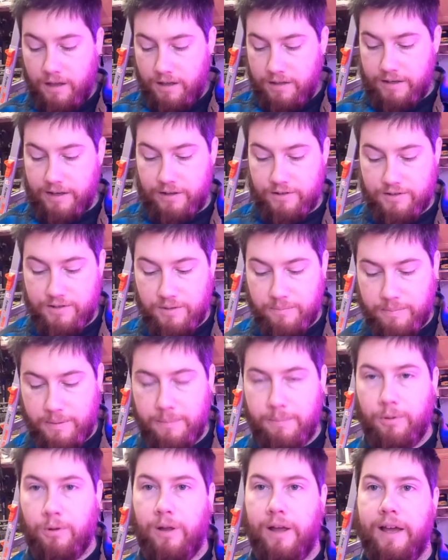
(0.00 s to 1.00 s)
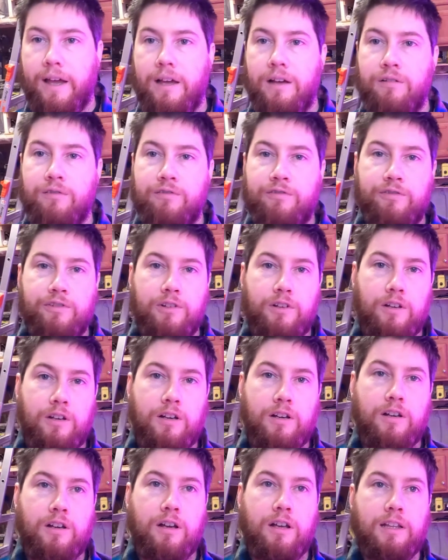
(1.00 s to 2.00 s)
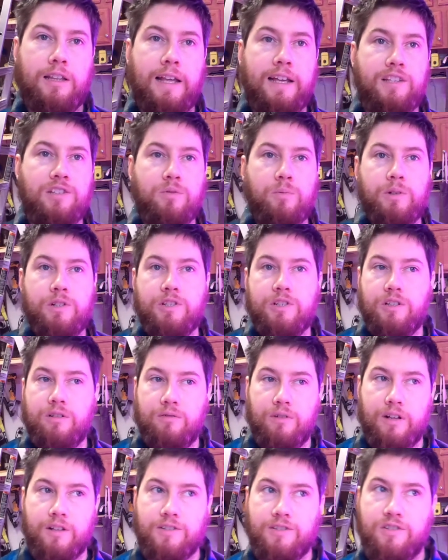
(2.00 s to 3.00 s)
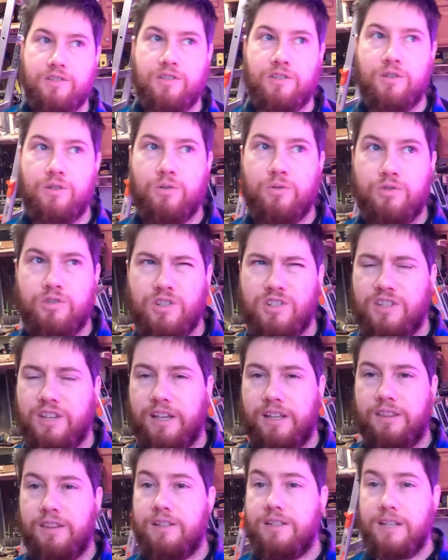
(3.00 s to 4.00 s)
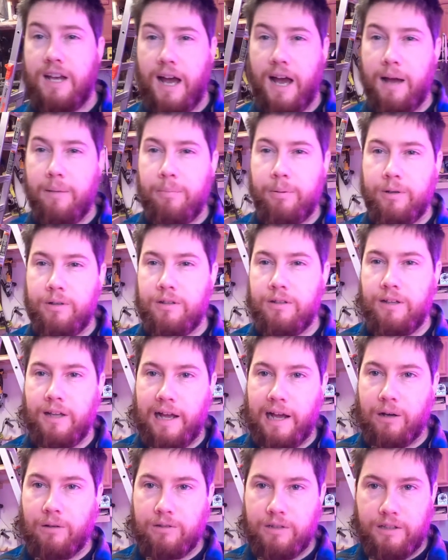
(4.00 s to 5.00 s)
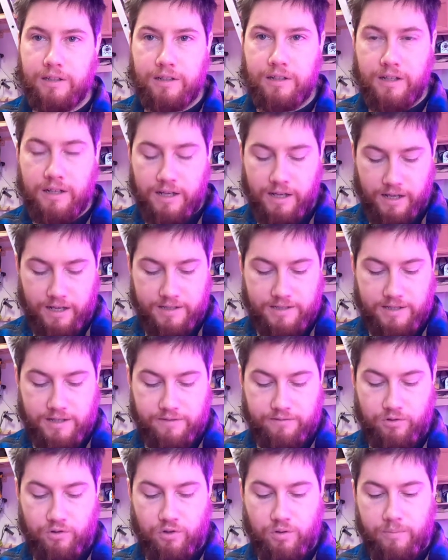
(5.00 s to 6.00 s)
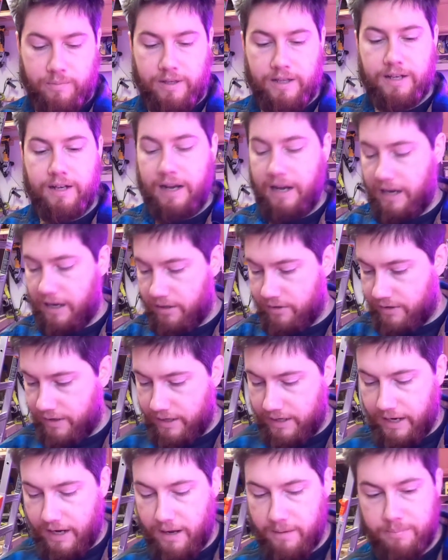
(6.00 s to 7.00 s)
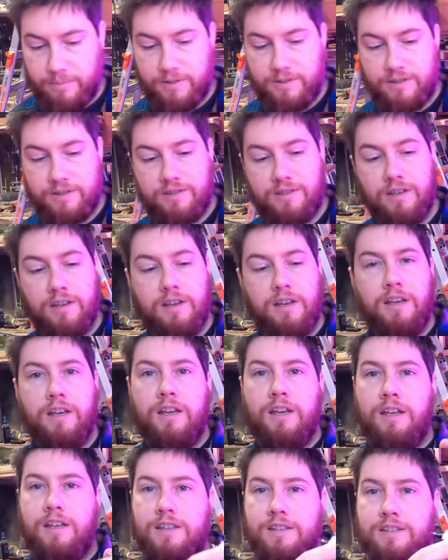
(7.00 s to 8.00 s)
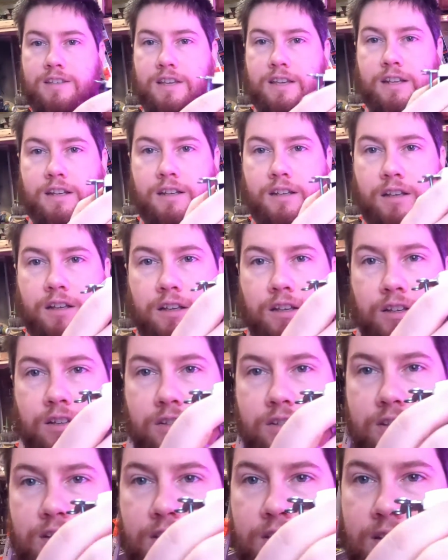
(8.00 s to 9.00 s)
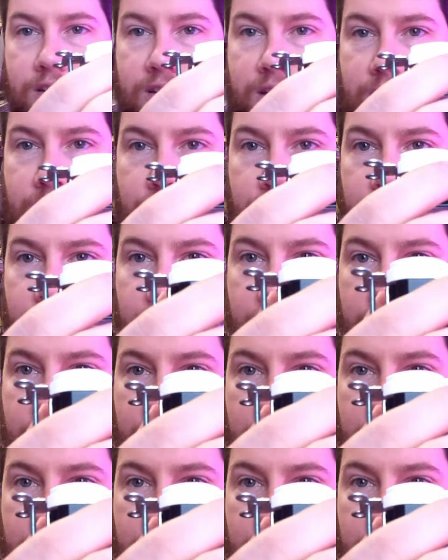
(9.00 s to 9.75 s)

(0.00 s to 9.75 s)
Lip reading: Now, some people have a light switch that runs to just like the top outlet instead of a room, and how that happens is that you see this little